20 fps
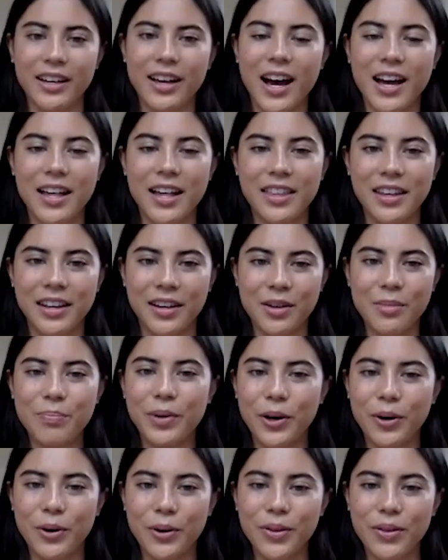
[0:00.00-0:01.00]
I think
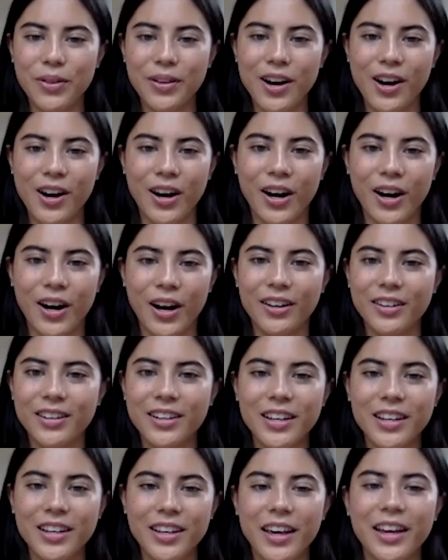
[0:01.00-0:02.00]
both are
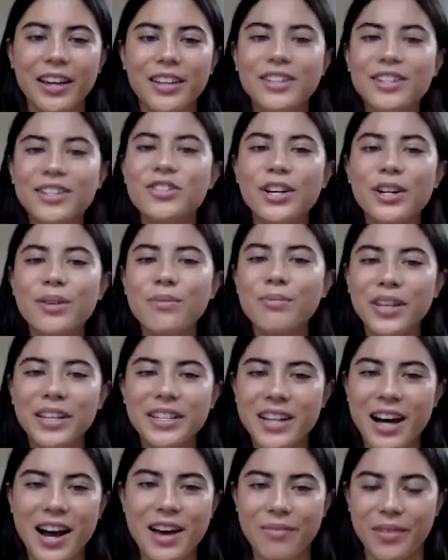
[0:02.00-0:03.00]
extremely
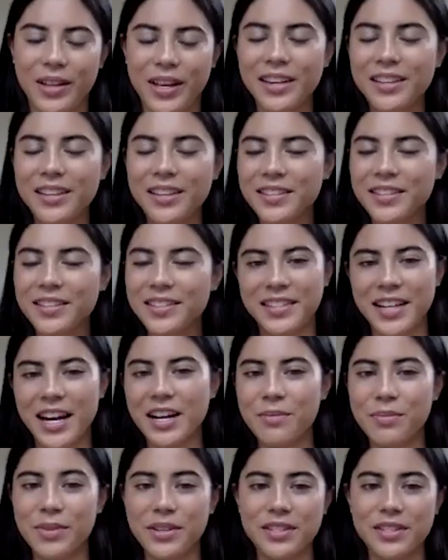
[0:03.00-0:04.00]
timeless.
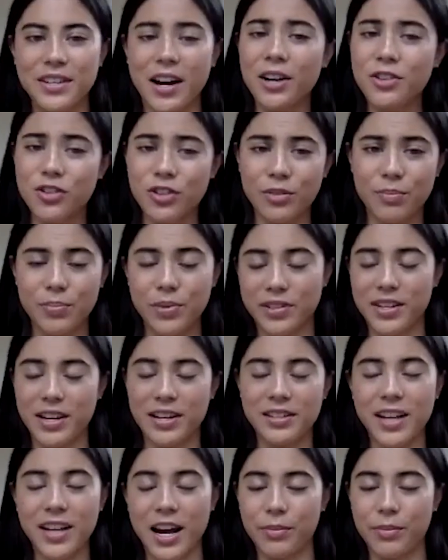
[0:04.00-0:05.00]
Denim is 100%
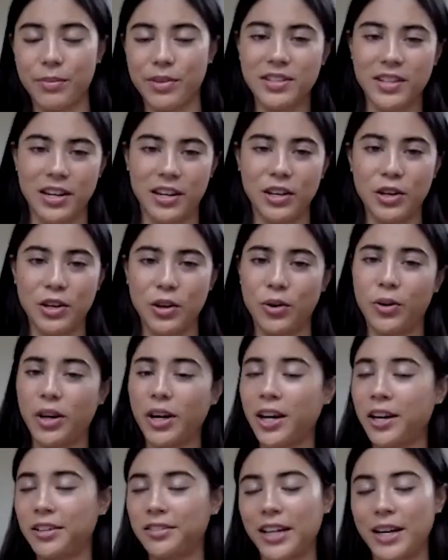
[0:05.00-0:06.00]
timeless like
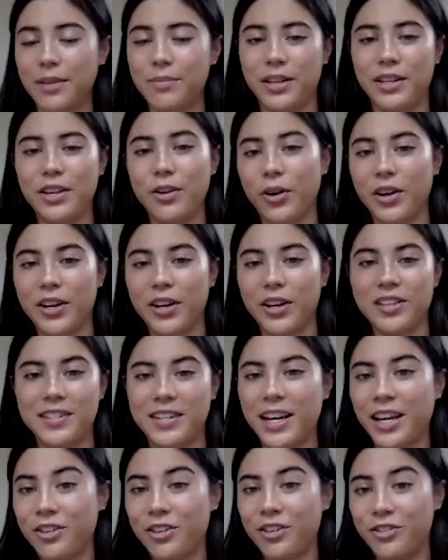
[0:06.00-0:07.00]
yoga. I mean, yoga is an
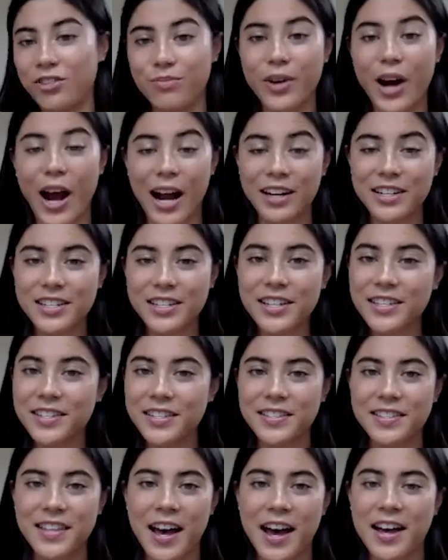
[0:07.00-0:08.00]
ancient practice
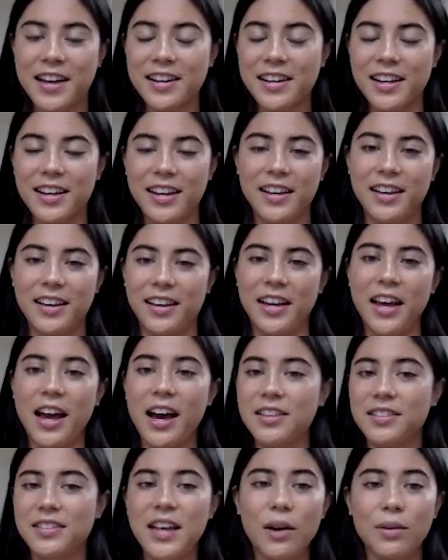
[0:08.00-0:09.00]
that
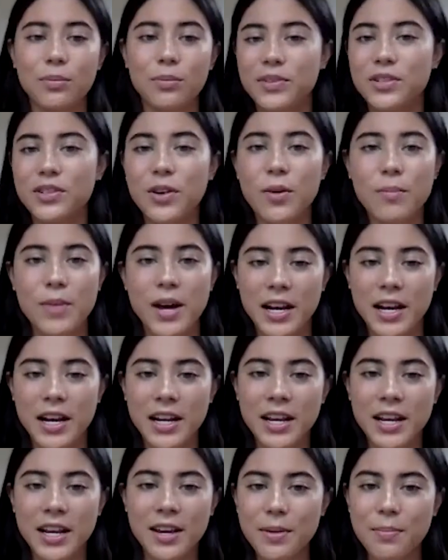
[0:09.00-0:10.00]
has helped so
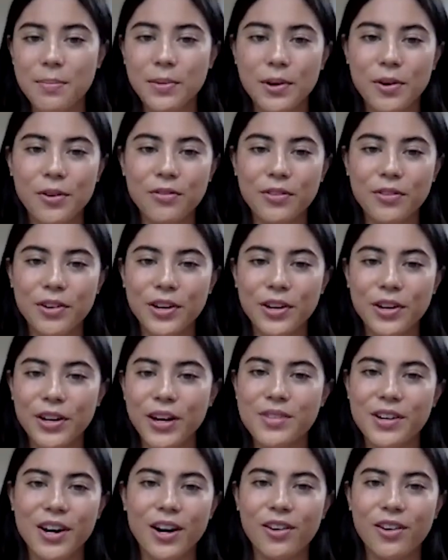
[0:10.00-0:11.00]
many people overcome
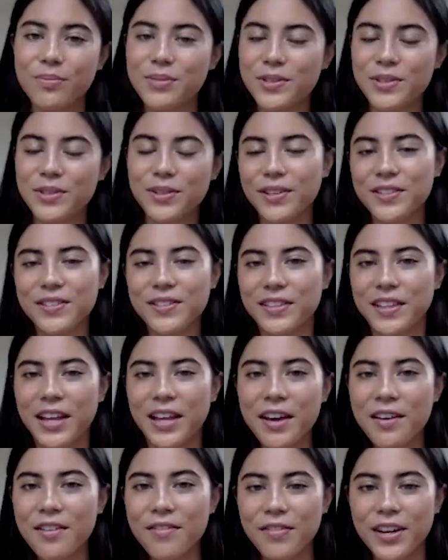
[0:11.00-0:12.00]
their obstacles in
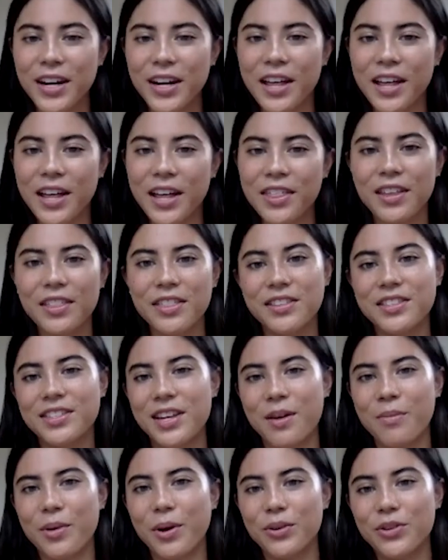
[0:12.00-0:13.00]
life. And I think the
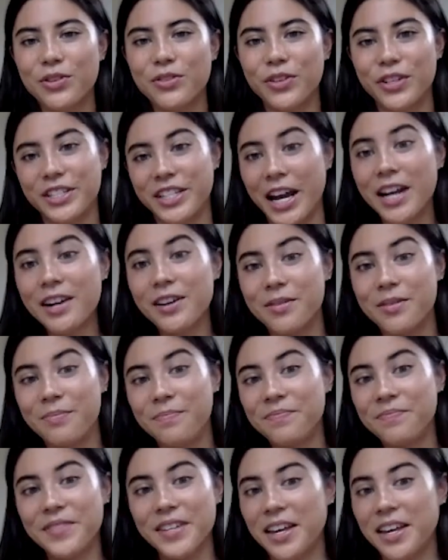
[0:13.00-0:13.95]
same goes for denim.